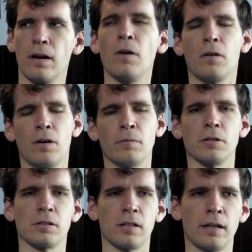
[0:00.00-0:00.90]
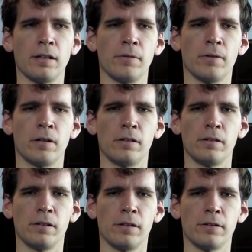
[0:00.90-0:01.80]
Oh, almost
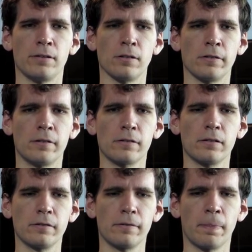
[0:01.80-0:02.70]
91 years old.